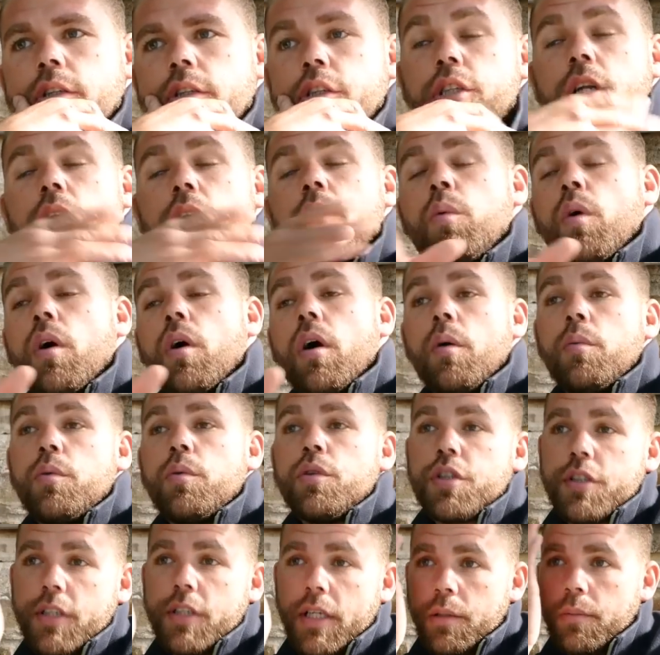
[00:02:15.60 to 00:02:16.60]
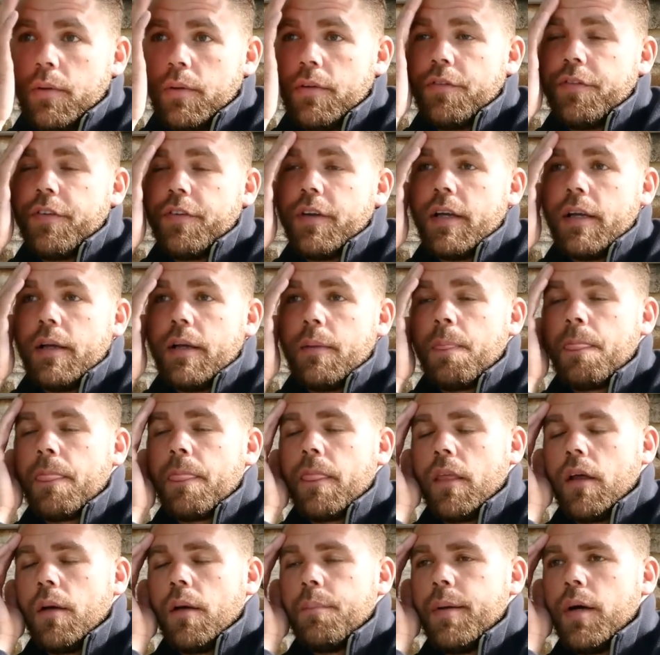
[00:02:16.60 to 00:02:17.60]
Do you know what? I will say one thing
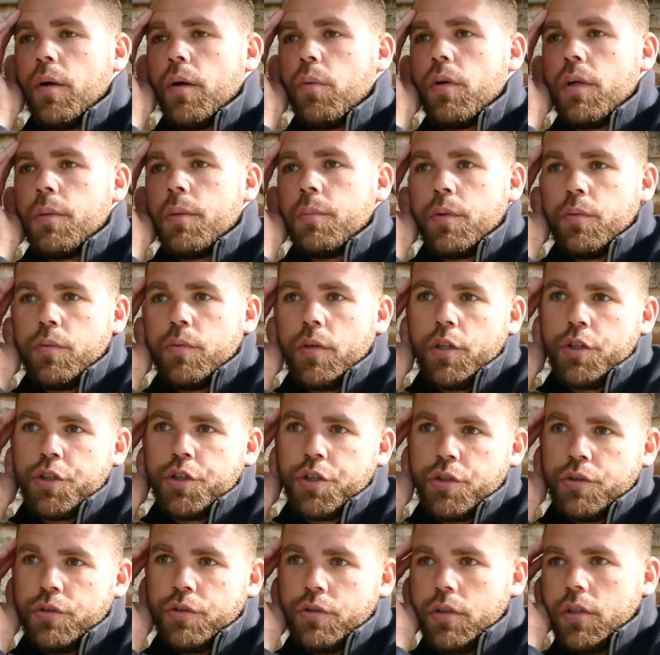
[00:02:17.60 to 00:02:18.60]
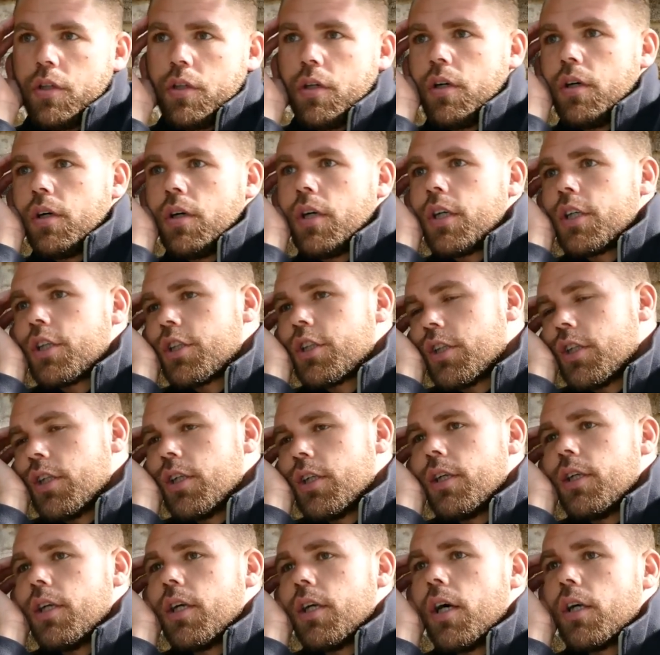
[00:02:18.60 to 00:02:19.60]
about Willie Monroe Jr. I
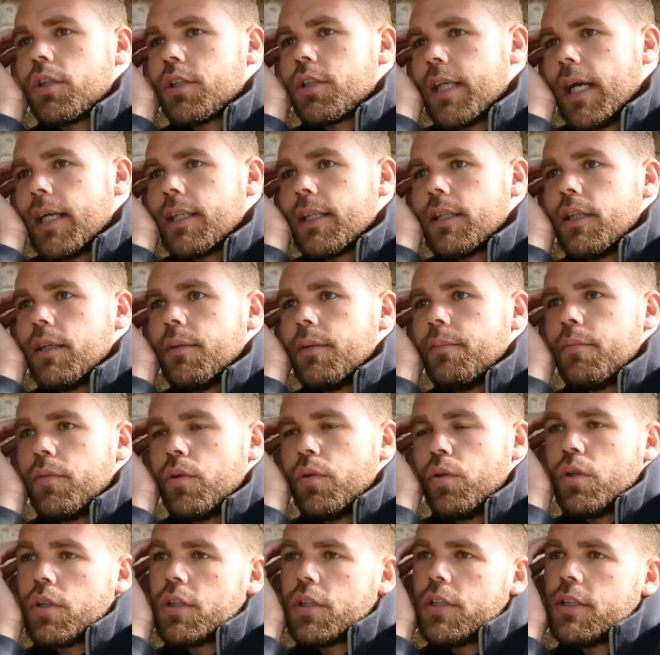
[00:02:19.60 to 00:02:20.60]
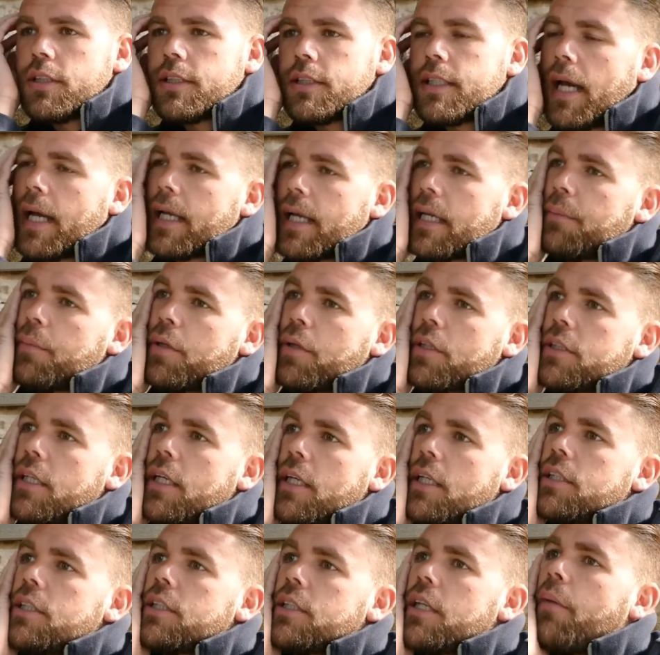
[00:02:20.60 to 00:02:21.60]
actually uh, tagged him, or I didn't tag him. I
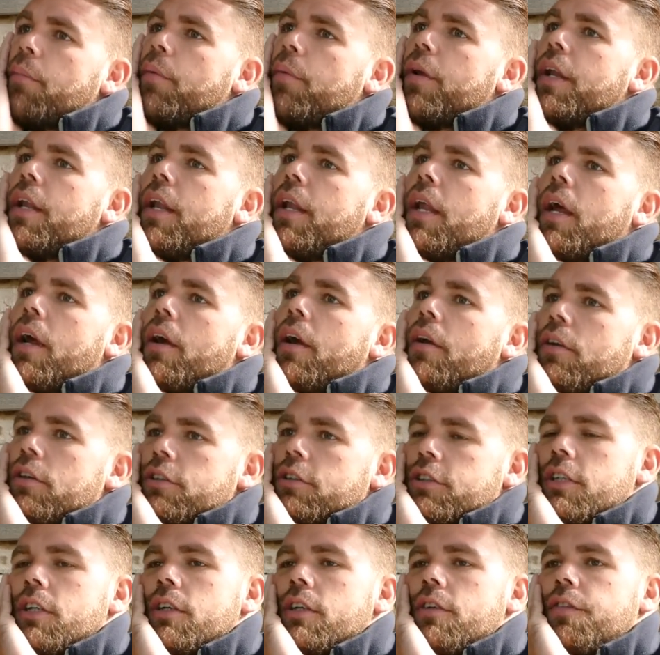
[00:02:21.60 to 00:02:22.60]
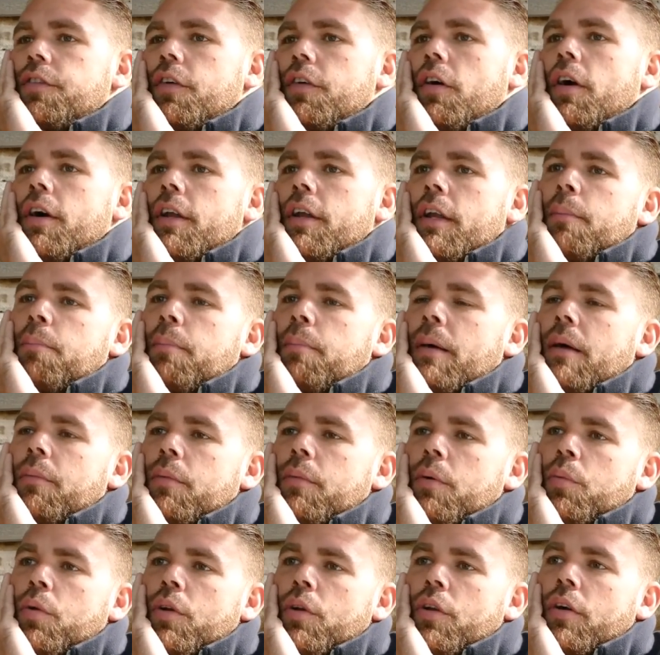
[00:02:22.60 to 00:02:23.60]
tagged someone in there and I said he's fine, a bum
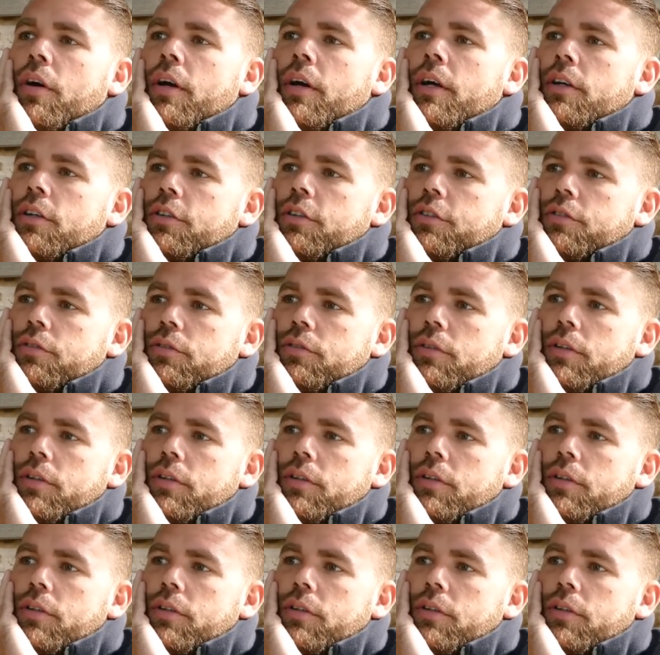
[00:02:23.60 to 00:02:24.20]
and whatnot else.